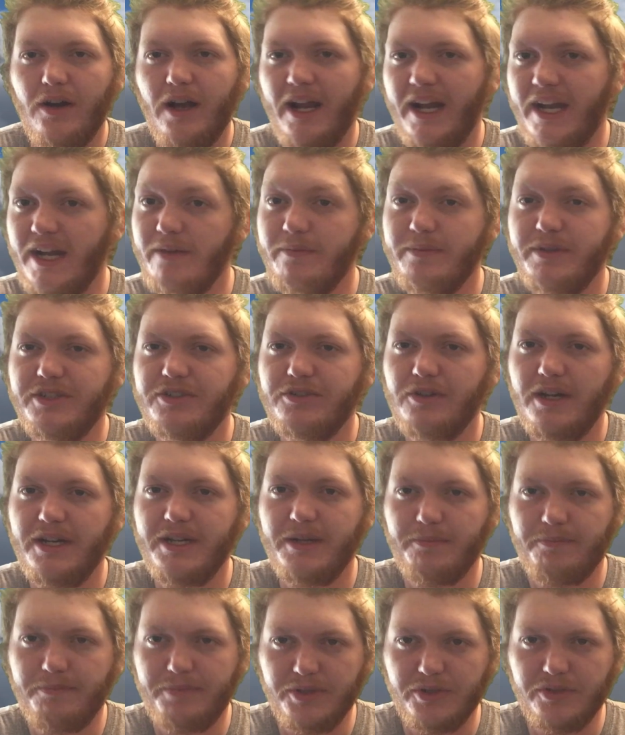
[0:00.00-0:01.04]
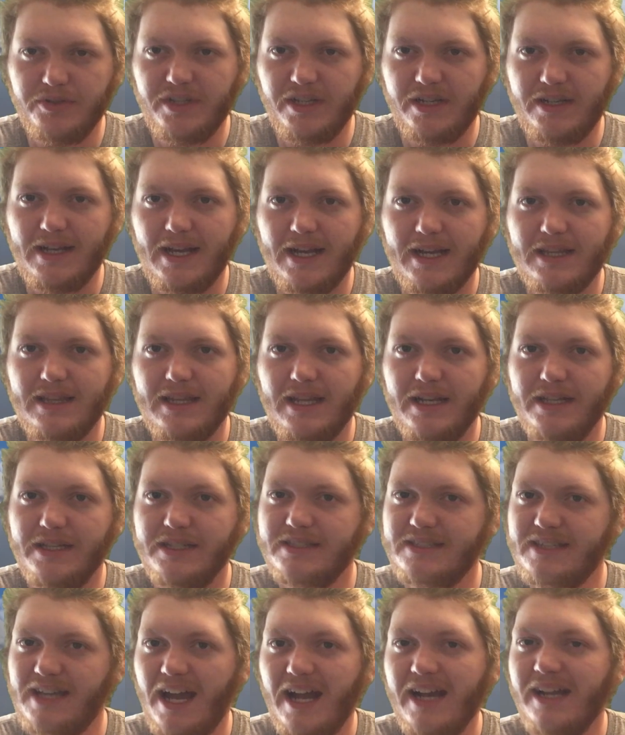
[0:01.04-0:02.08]
and I've been trying to build a deck that
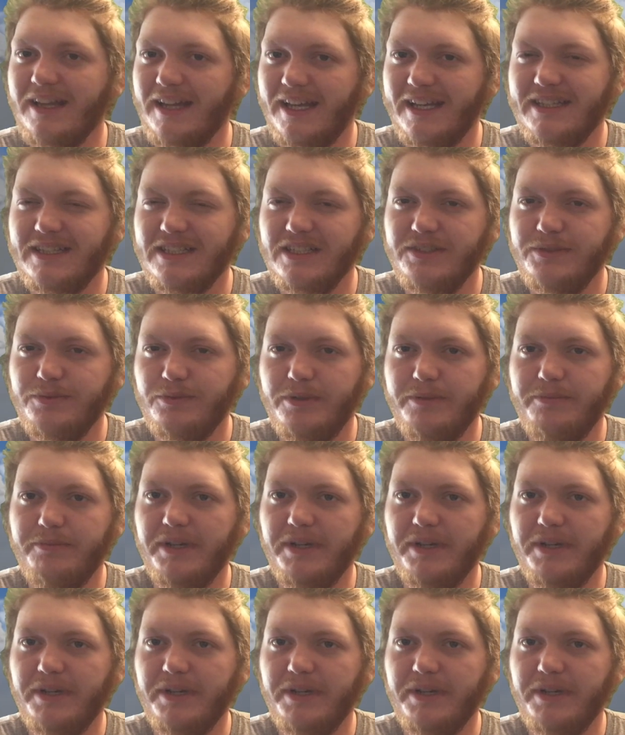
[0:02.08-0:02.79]
is kind of like this one,